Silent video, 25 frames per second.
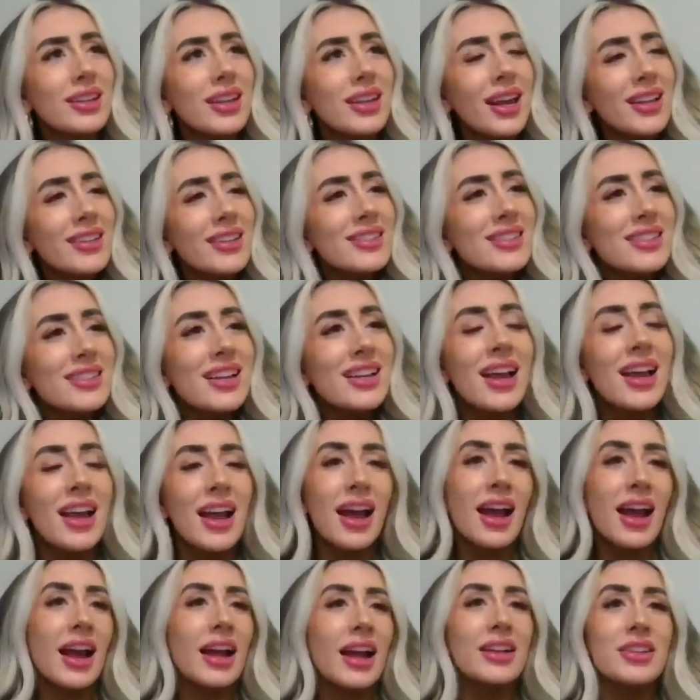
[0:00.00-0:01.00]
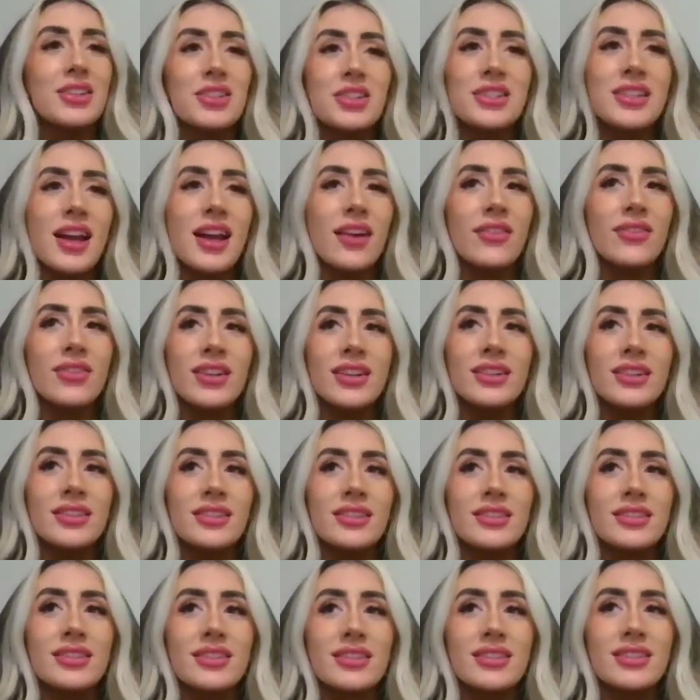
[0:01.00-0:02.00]
Yes, I just
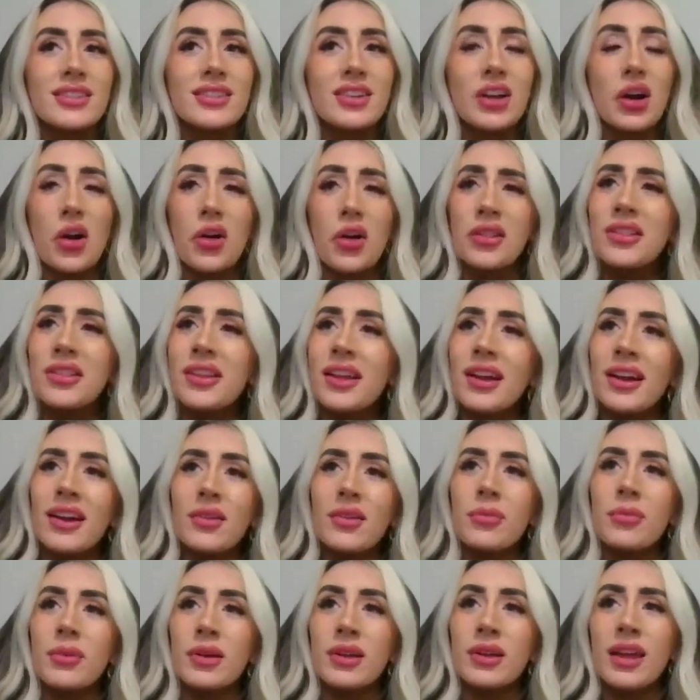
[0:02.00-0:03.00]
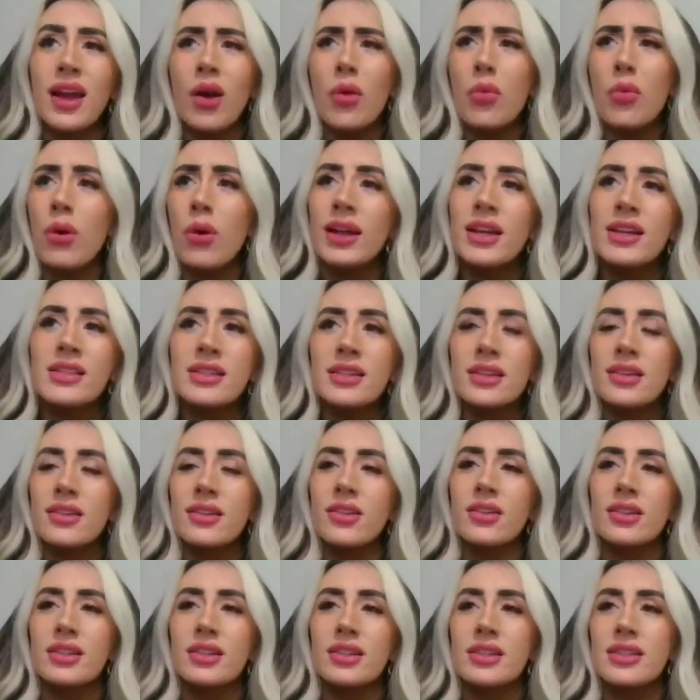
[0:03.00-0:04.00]
haven't gone there, but yeah, why is it
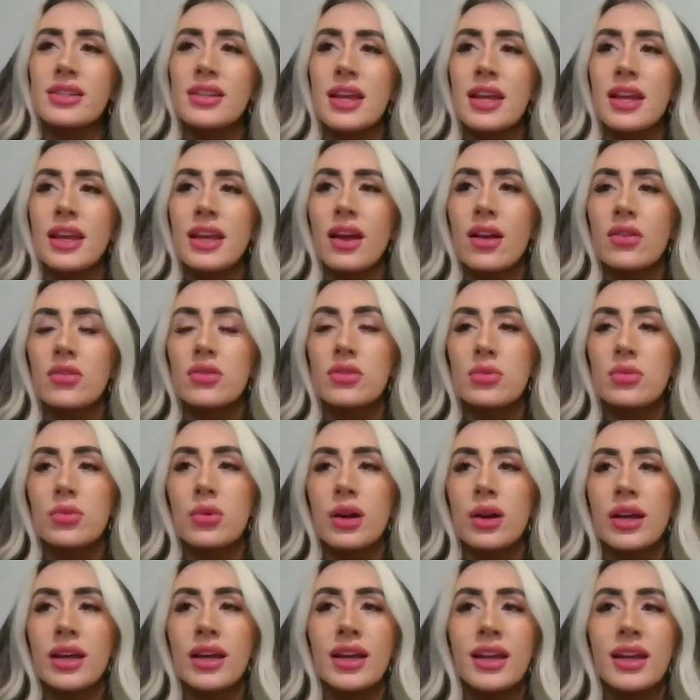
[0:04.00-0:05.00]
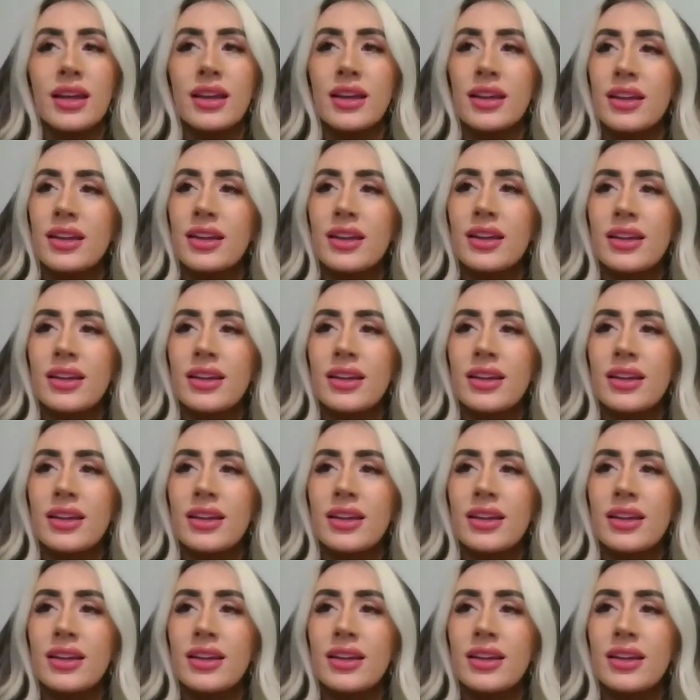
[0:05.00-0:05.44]
called a steakhouse? Why?